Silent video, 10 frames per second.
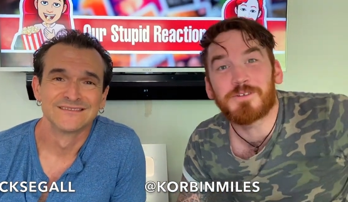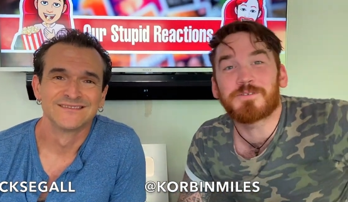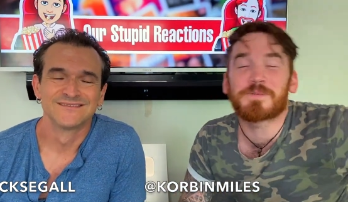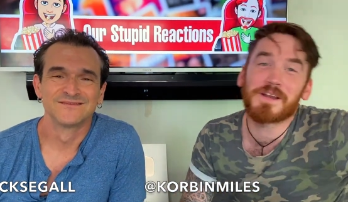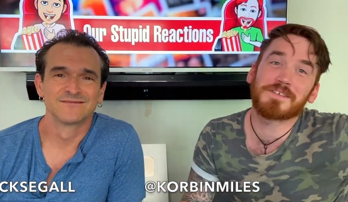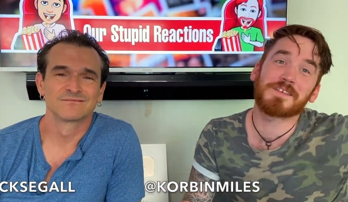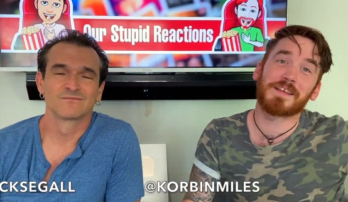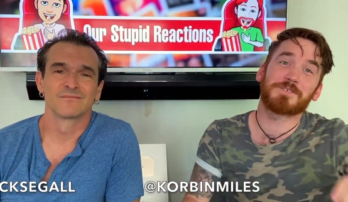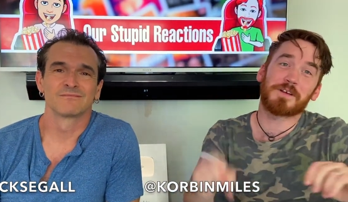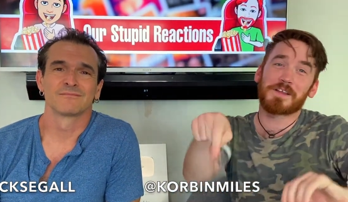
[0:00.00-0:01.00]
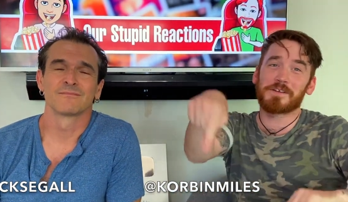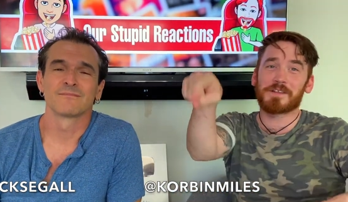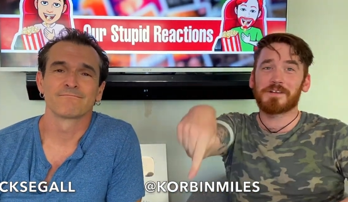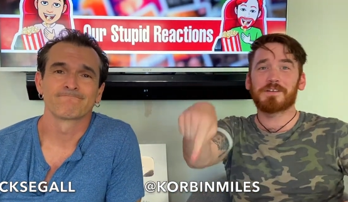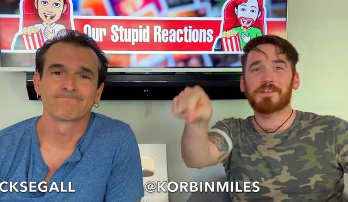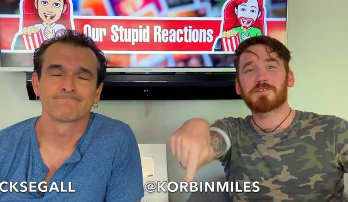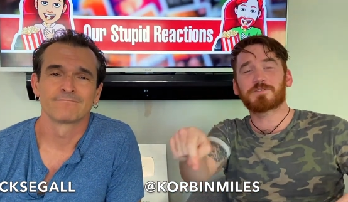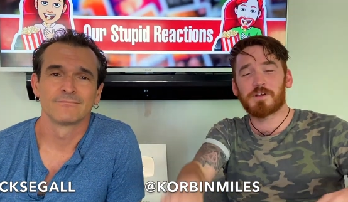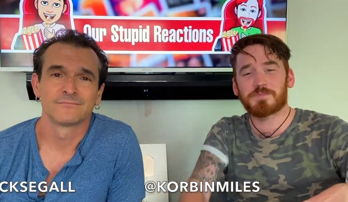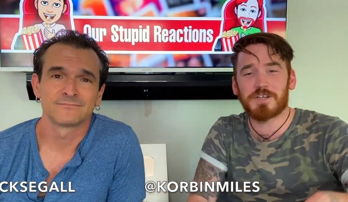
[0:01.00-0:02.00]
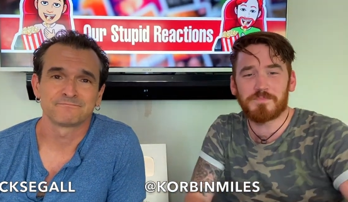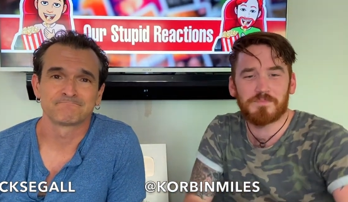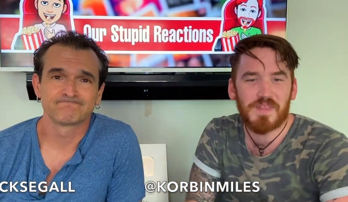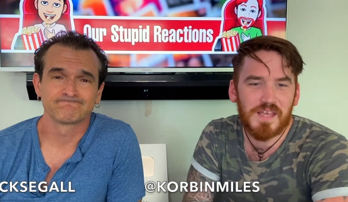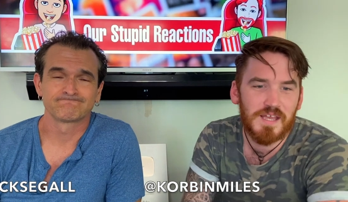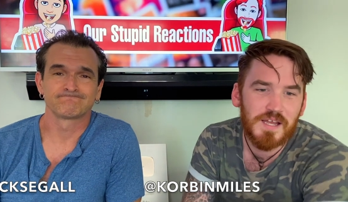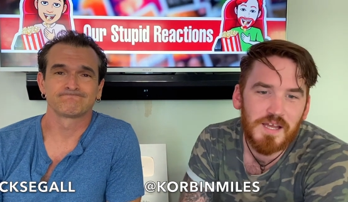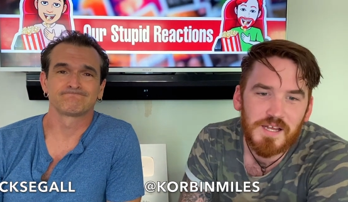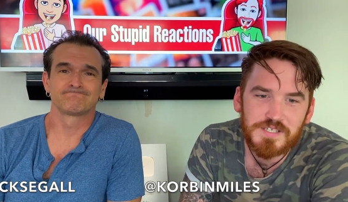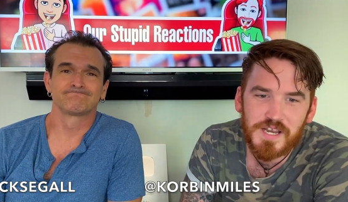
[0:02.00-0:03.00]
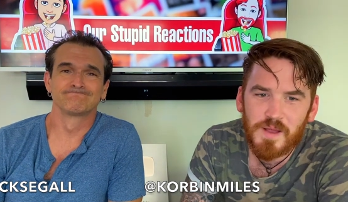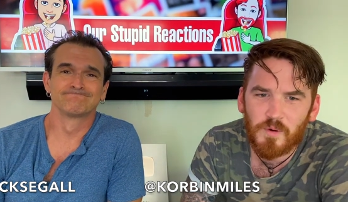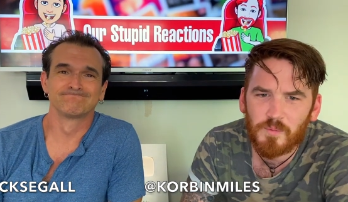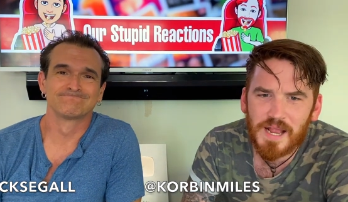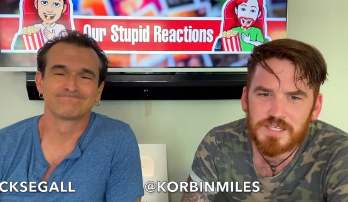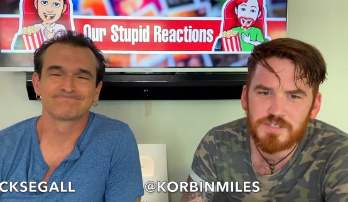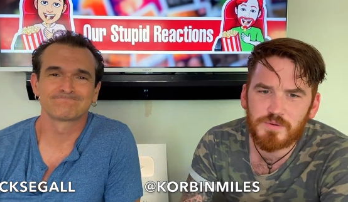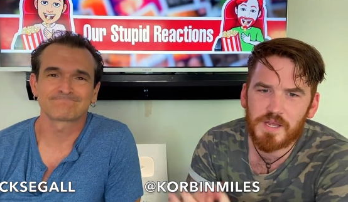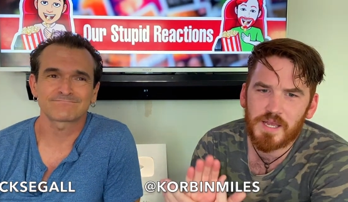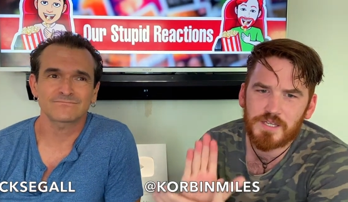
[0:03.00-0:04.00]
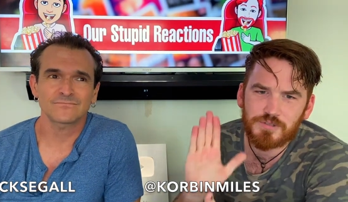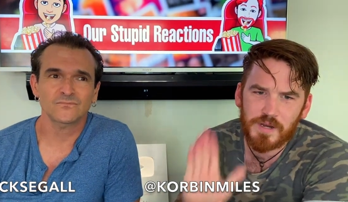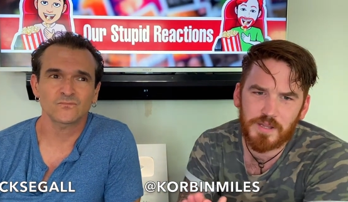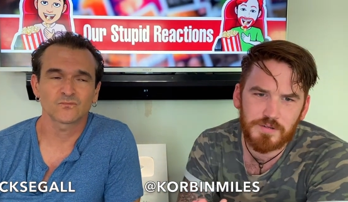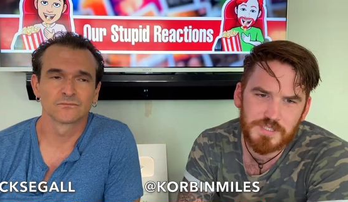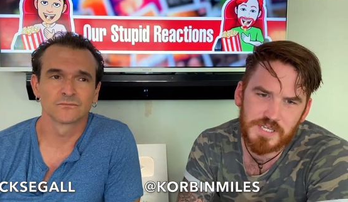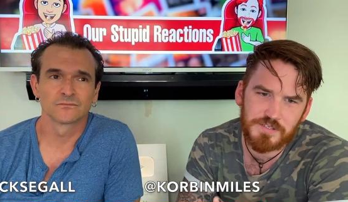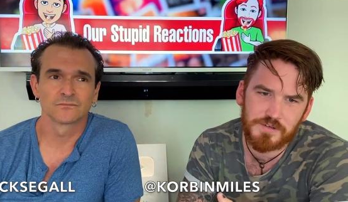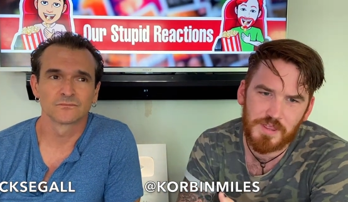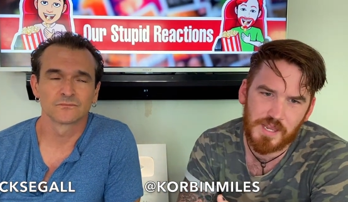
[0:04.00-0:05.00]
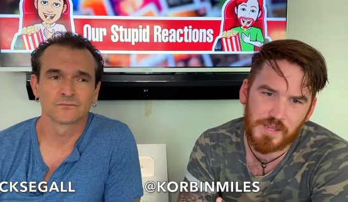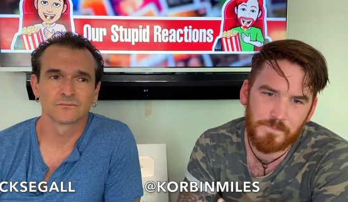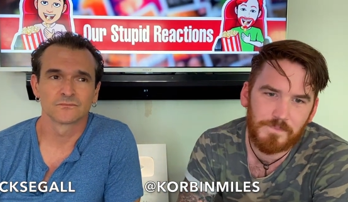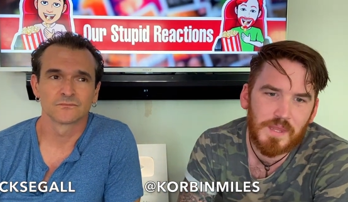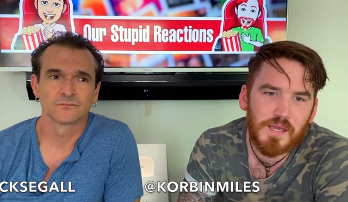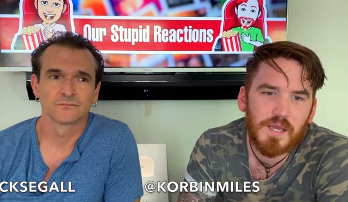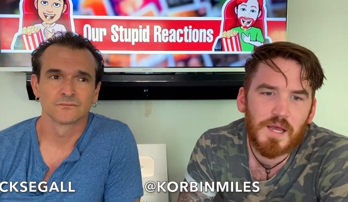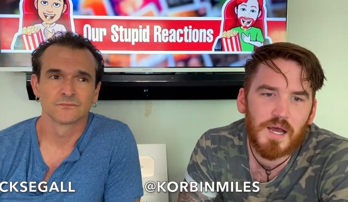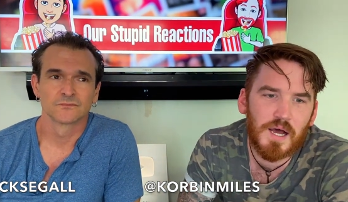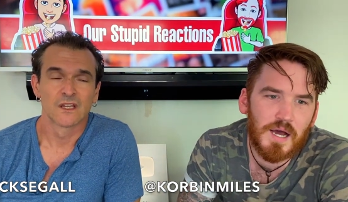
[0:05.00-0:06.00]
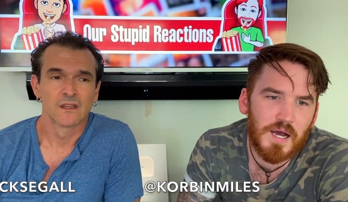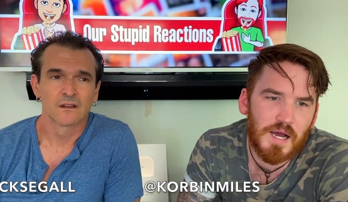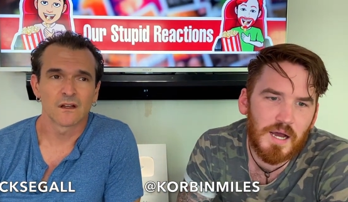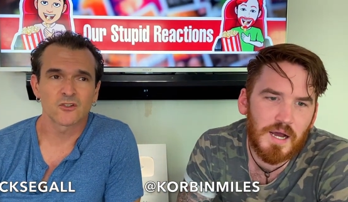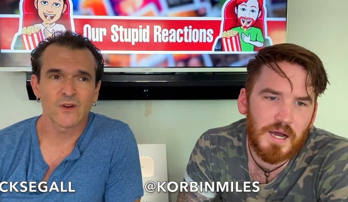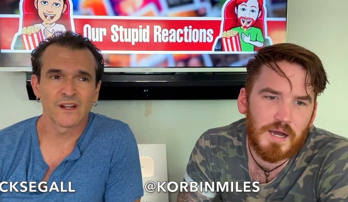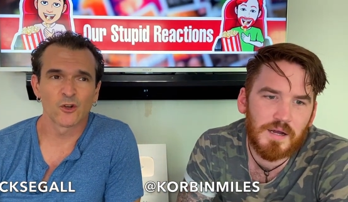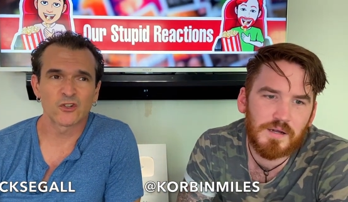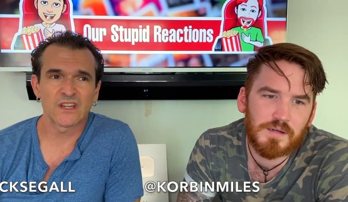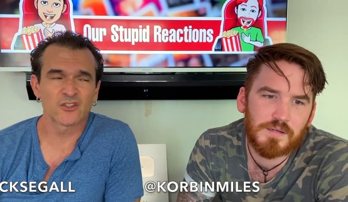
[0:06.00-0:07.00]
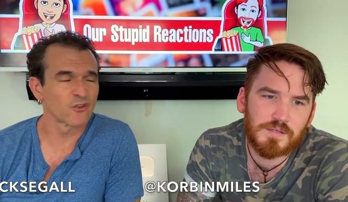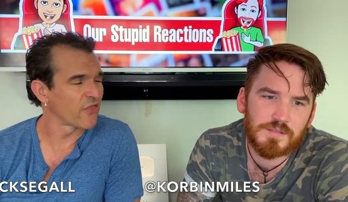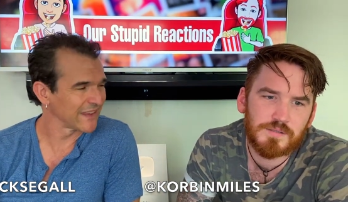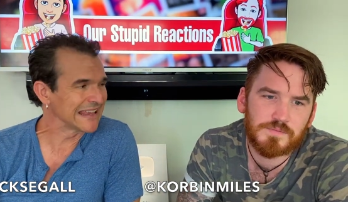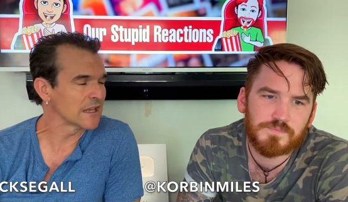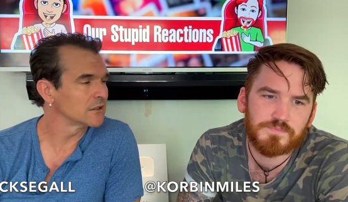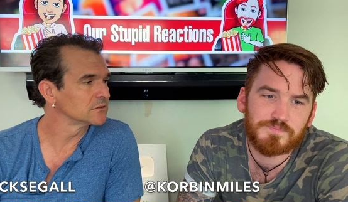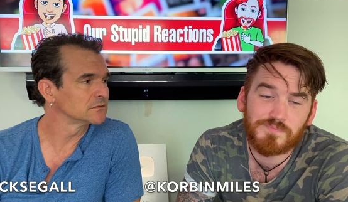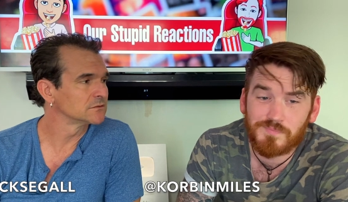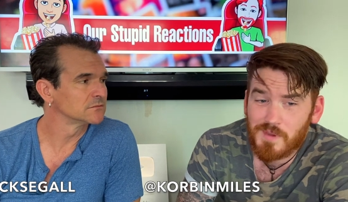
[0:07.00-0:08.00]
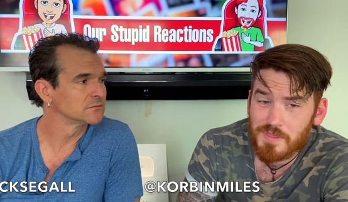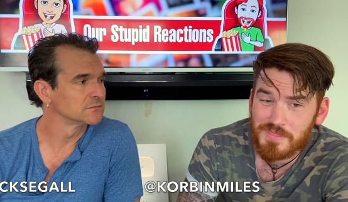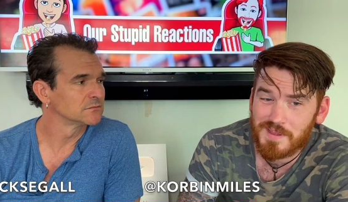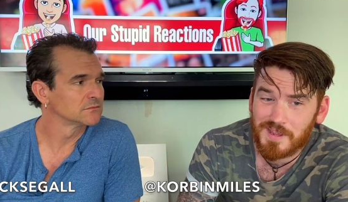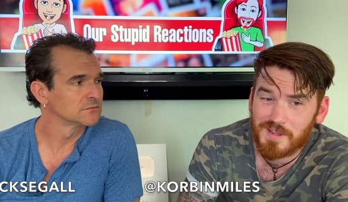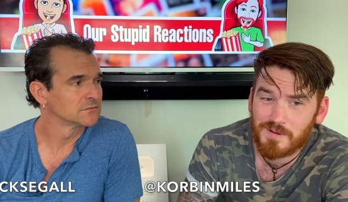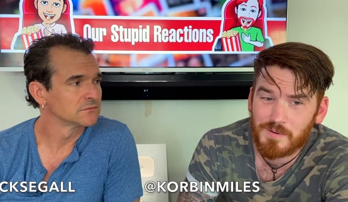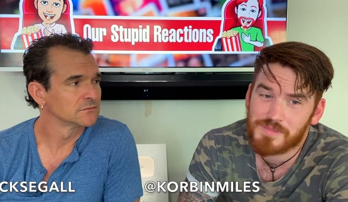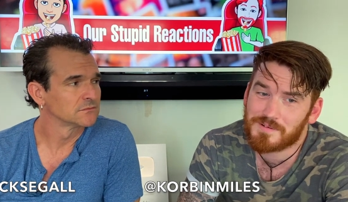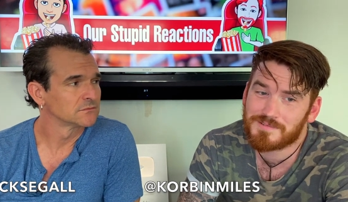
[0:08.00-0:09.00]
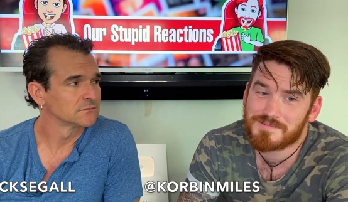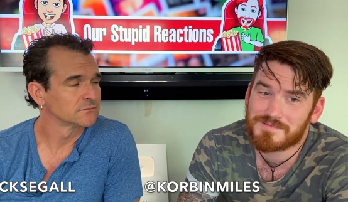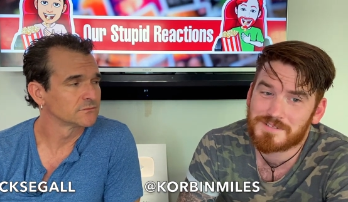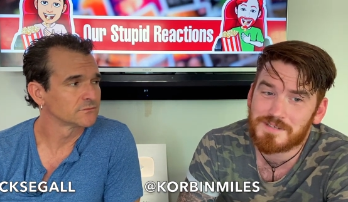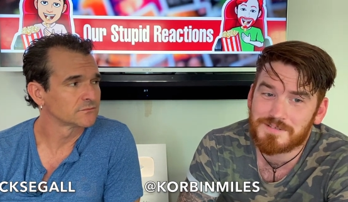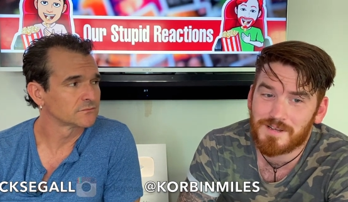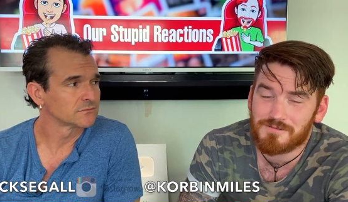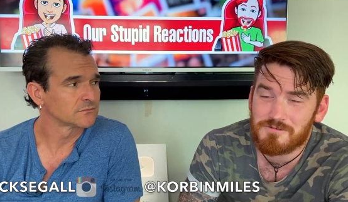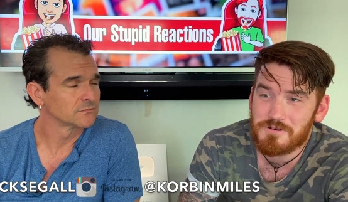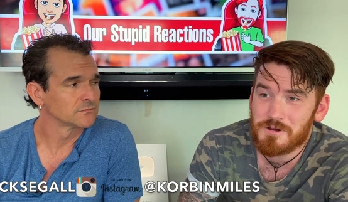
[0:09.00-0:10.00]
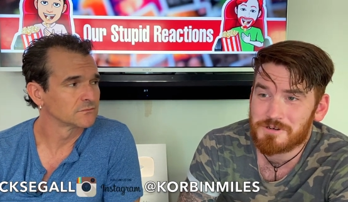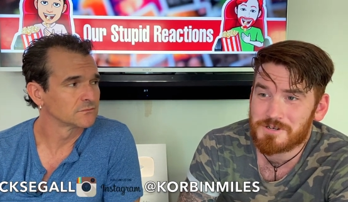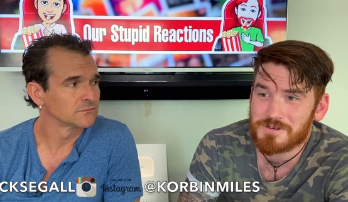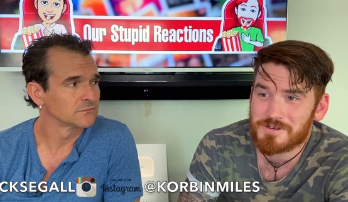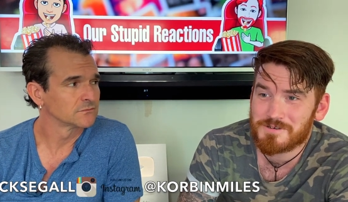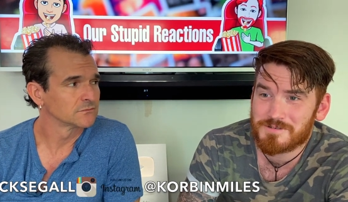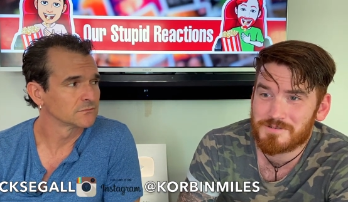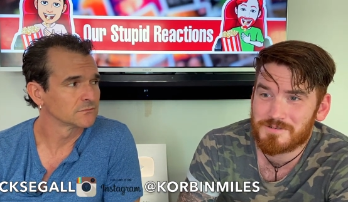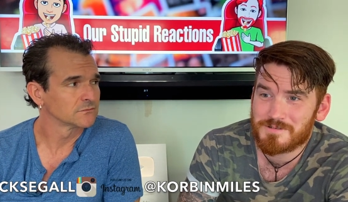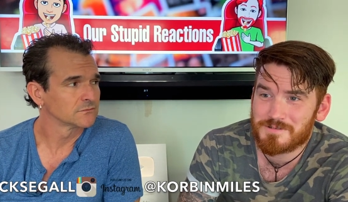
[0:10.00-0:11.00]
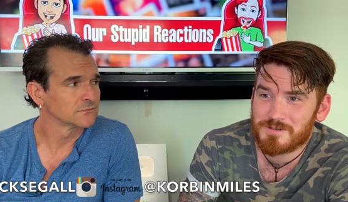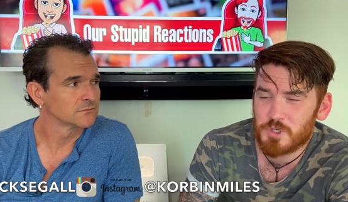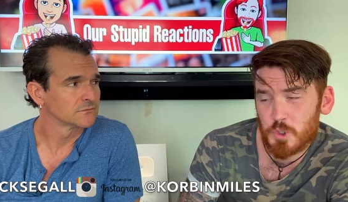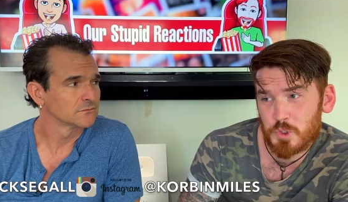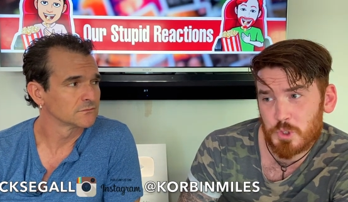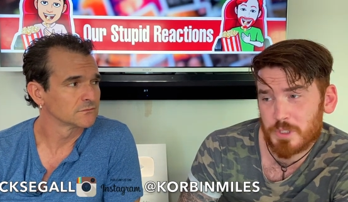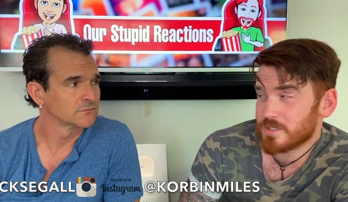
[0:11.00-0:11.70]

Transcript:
Speaker 1: YouTube channels. The link's right down there in the description. Today we're reacting to a trailer teaser thingy.
Speaker 2: A trailer teaser thingy?
Speaker 1: Thingy. With Sanjay Dutt. Dutt.